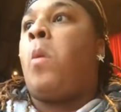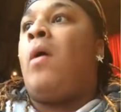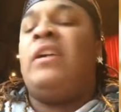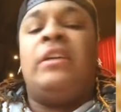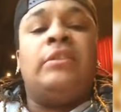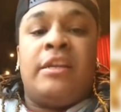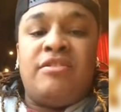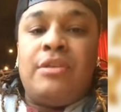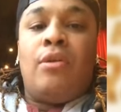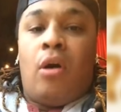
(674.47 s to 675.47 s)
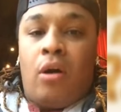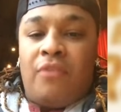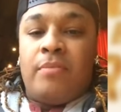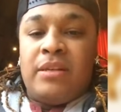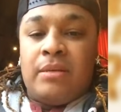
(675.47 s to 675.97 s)
And it's still hard
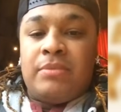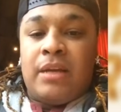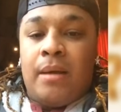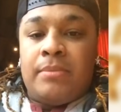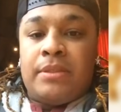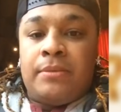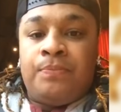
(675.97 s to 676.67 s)
for me sometimes,